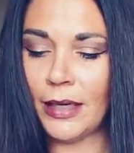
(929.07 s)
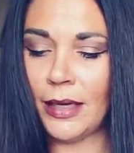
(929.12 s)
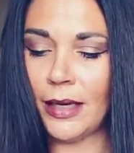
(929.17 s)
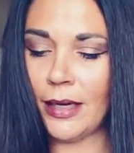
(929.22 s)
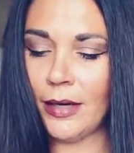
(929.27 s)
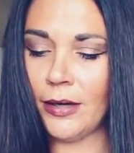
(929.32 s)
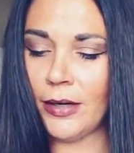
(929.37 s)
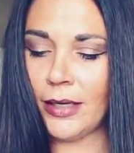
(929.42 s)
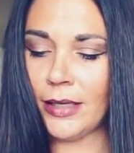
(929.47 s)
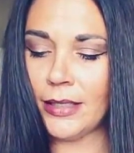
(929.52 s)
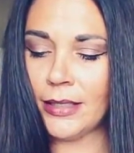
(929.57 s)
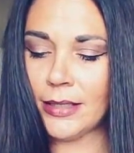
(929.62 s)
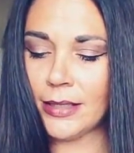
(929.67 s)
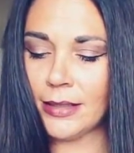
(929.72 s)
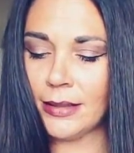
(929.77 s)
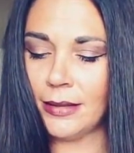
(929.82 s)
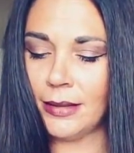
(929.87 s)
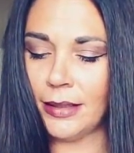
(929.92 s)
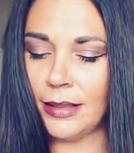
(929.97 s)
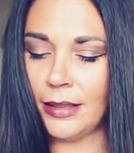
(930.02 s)
Aries,
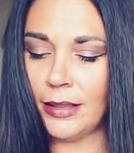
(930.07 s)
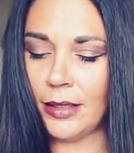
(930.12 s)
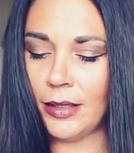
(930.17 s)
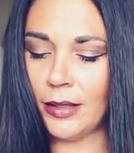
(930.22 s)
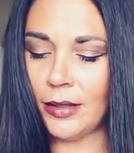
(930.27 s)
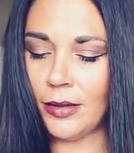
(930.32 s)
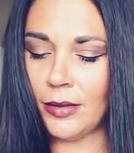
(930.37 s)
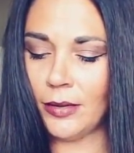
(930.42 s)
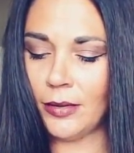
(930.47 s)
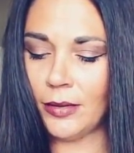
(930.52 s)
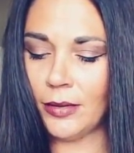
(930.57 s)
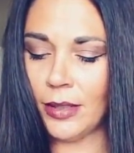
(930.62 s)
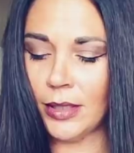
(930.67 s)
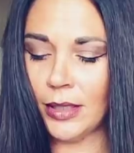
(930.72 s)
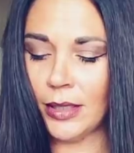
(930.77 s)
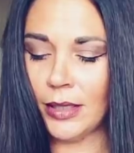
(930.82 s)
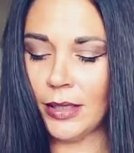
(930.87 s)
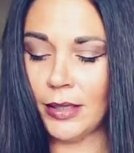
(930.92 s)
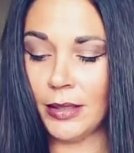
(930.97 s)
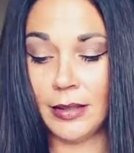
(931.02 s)
Leo,
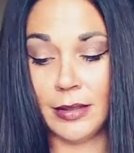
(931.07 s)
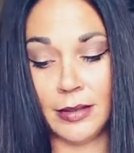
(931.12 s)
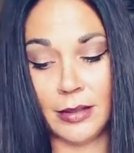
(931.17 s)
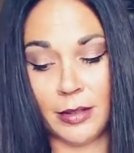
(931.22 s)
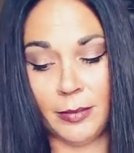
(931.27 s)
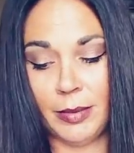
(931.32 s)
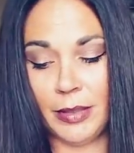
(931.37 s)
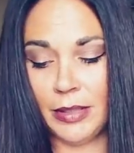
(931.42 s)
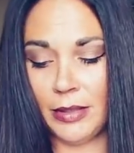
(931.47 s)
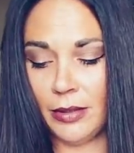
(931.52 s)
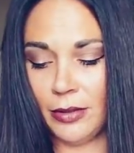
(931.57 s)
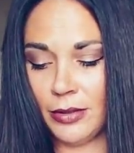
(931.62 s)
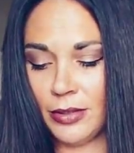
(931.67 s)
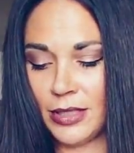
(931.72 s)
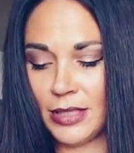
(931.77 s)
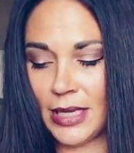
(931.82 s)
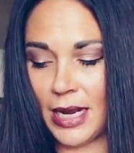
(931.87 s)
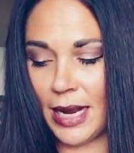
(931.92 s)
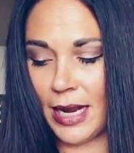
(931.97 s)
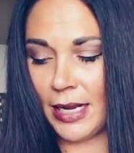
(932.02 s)
could be another
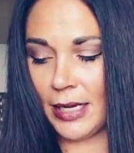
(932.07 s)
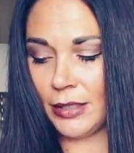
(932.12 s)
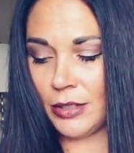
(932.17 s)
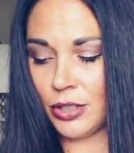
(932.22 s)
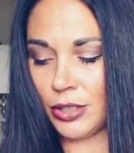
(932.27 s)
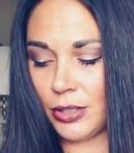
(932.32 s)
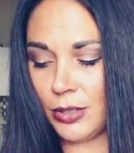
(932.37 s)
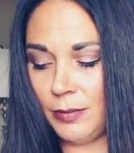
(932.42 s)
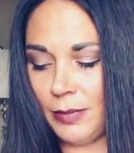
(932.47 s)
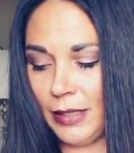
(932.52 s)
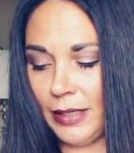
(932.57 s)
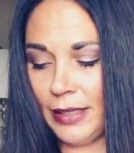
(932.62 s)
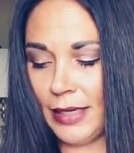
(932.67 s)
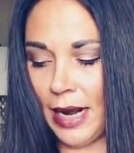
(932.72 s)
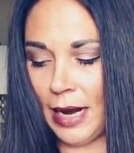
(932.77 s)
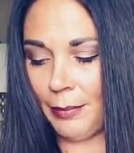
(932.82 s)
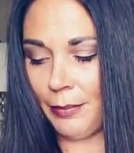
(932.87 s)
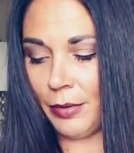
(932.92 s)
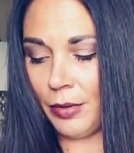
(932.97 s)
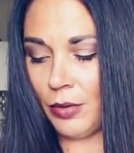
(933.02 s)
Sag, it could be
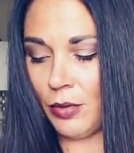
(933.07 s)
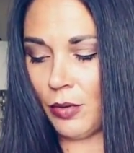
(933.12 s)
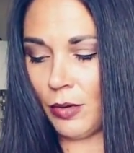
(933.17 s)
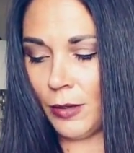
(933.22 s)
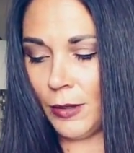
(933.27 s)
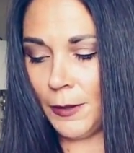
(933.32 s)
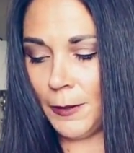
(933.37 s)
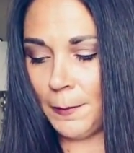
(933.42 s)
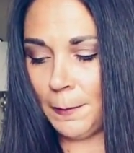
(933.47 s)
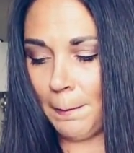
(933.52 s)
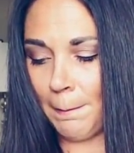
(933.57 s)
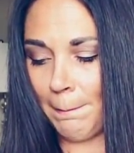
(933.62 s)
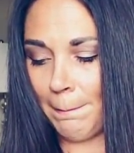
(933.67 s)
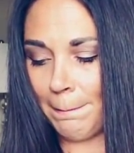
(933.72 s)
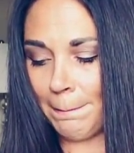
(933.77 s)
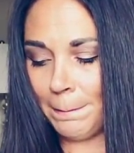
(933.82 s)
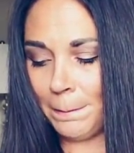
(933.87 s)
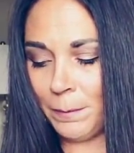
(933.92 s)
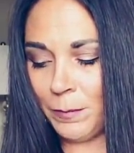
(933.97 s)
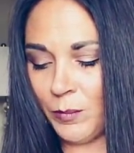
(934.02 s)
Capricorn,
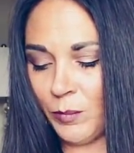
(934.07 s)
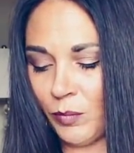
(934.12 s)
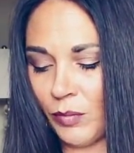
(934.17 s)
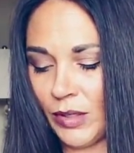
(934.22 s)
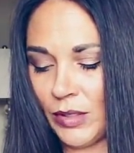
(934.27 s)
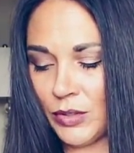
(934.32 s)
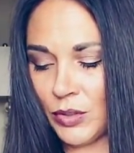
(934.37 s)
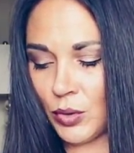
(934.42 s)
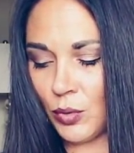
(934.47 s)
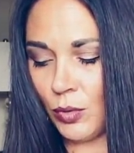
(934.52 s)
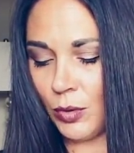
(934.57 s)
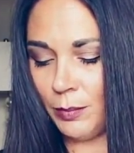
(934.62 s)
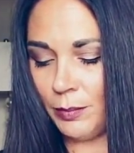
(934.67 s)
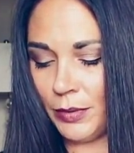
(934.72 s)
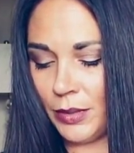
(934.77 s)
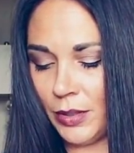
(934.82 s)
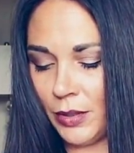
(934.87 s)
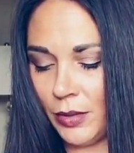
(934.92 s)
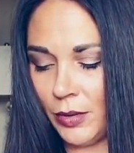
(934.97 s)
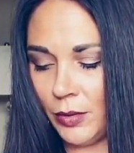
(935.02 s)

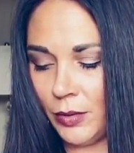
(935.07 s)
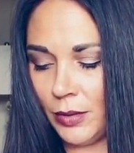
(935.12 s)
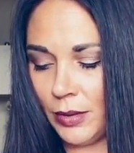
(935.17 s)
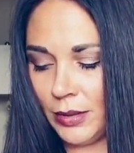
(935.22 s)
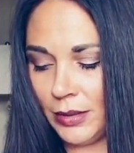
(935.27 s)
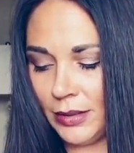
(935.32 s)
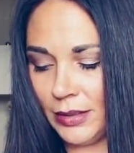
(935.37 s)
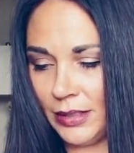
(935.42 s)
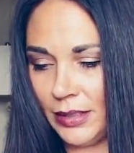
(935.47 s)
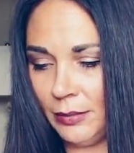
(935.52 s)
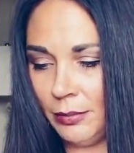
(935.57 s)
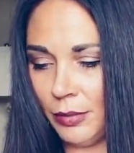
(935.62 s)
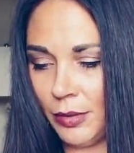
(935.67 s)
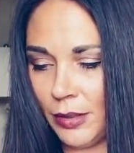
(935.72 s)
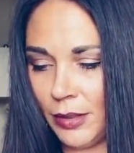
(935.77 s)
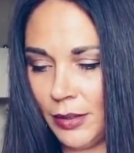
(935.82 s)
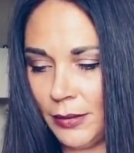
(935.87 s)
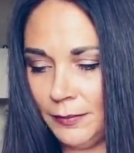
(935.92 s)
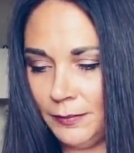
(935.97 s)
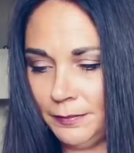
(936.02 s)
Scorpio,
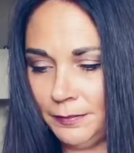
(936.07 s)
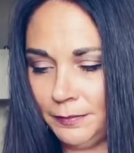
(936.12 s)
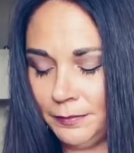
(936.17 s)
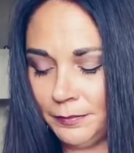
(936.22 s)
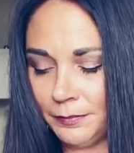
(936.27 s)
Libra,